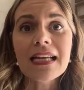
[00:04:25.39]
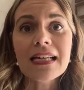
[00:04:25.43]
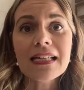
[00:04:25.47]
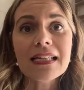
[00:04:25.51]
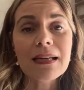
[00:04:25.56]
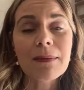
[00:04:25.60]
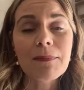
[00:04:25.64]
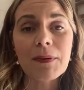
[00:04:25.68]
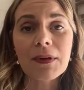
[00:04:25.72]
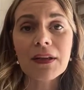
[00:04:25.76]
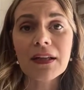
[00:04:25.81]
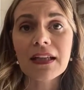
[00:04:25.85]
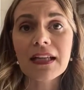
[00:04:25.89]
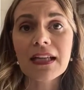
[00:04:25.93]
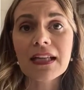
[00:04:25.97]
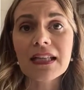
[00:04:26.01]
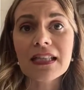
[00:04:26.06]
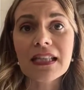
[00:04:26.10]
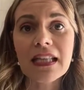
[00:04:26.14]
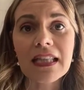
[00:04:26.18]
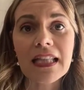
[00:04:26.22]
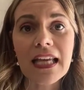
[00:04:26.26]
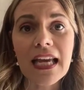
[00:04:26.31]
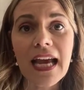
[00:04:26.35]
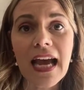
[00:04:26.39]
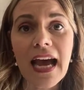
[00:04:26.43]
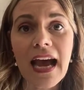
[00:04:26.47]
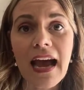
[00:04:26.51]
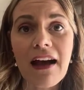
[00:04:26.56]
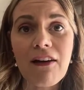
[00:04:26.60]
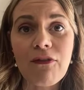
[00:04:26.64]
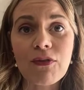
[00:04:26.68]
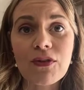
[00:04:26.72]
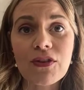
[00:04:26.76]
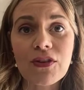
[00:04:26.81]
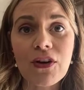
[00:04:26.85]
Typically it's that they
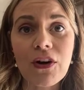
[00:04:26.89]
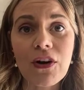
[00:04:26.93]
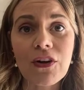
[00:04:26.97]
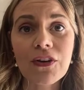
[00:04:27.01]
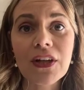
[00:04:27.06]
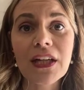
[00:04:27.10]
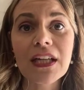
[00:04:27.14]
have what's called